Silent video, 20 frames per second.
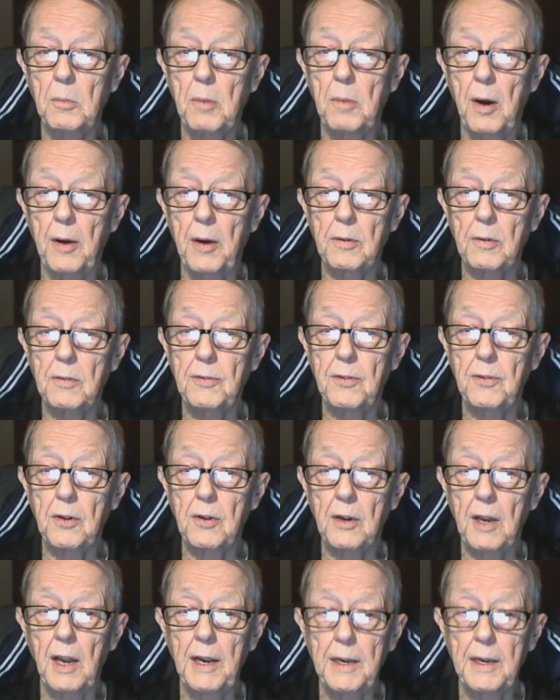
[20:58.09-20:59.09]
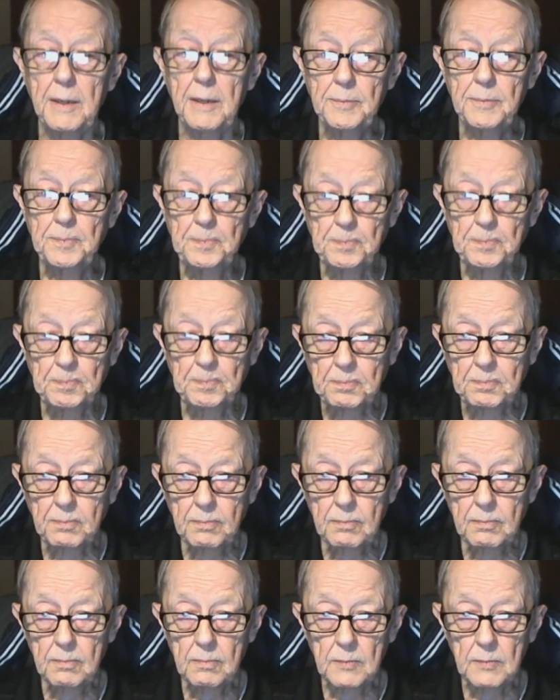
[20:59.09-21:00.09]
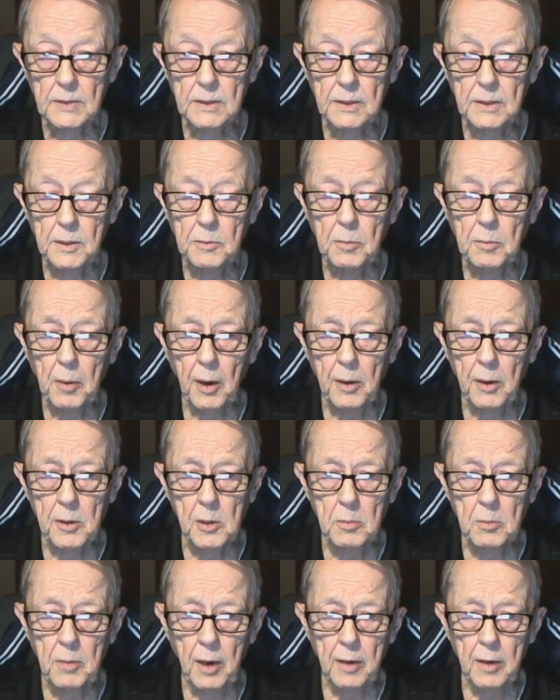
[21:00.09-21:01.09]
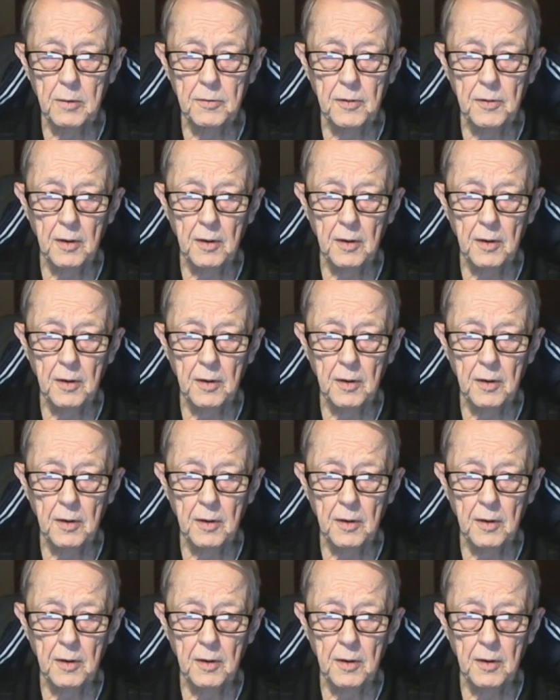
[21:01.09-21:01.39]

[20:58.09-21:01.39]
model for light. And particle model for